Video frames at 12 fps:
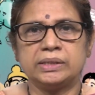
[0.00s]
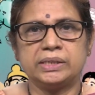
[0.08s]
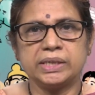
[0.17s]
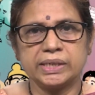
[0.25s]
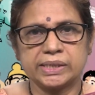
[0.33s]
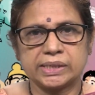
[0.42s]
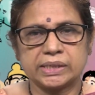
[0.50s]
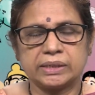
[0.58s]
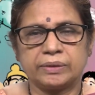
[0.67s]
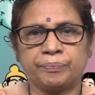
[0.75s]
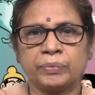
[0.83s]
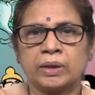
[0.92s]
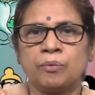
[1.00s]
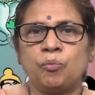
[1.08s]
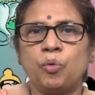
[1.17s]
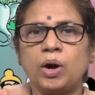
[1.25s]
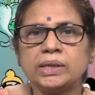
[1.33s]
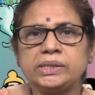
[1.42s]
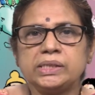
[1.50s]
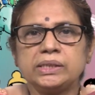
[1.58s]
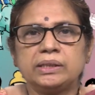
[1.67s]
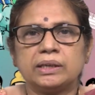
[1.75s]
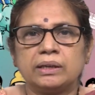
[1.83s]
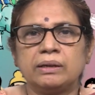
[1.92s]
Just watch
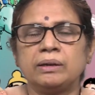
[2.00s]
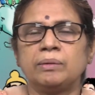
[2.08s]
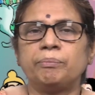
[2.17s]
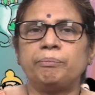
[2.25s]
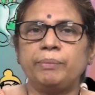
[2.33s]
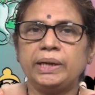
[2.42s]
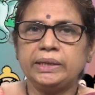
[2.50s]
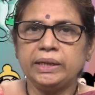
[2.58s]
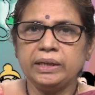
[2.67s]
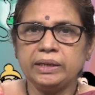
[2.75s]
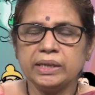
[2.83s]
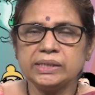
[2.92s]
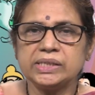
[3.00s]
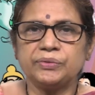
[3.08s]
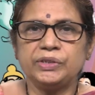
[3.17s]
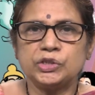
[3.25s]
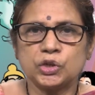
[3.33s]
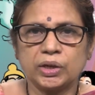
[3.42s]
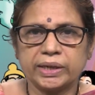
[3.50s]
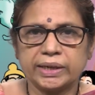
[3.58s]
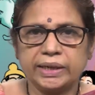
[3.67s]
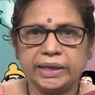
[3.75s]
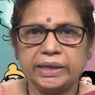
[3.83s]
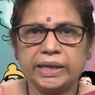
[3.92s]
the materials which are
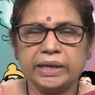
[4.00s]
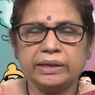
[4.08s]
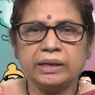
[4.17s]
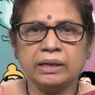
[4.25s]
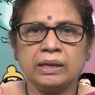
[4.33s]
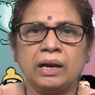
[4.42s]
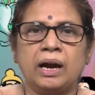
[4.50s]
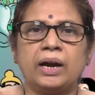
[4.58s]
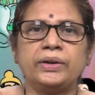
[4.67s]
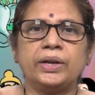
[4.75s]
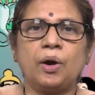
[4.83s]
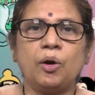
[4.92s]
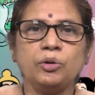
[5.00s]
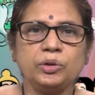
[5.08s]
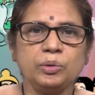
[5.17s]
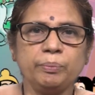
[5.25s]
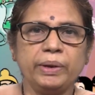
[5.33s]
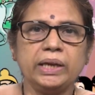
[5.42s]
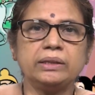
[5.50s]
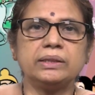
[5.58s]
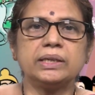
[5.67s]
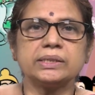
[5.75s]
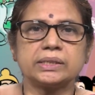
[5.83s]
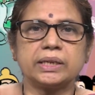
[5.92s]
needed and how to make
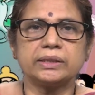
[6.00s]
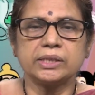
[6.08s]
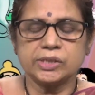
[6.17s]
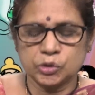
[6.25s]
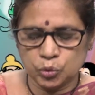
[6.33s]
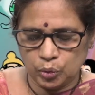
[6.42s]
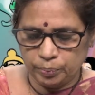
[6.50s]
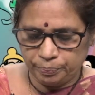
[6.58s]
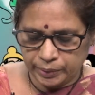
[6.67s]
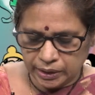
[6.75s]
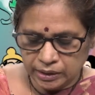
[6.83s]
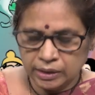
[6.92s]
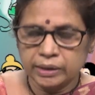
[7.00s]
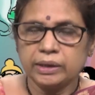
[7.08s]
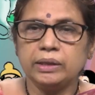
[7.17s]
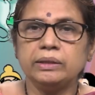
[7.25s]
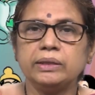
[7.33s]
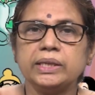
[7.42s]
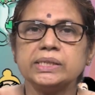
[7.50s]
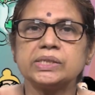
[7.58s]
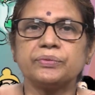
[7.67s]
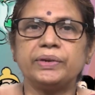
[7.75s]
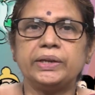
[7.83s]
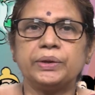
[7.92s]
the stethoscope in this
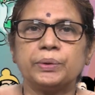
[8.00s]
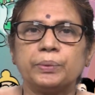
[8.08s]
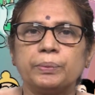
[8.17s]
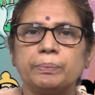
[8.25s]
video.